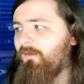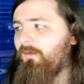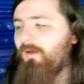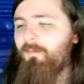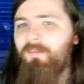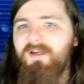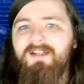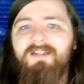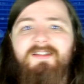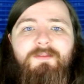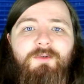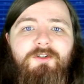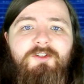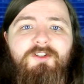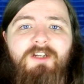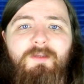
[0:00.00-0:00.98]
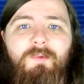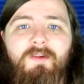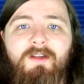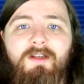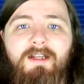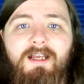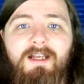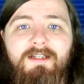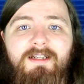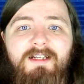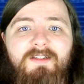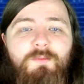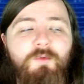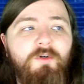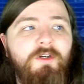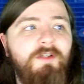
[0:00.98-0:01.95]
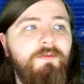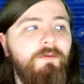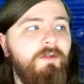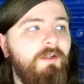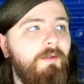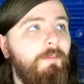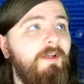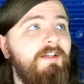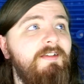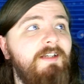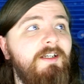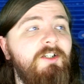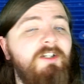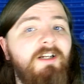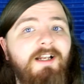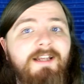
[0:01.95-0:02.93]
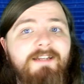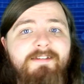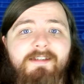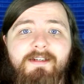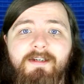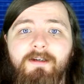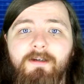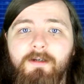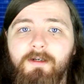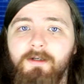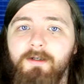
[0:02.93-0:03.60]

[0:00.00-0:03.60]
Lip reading: a bin's much cheaper than that, and that's more useful than the PlayStation Classic.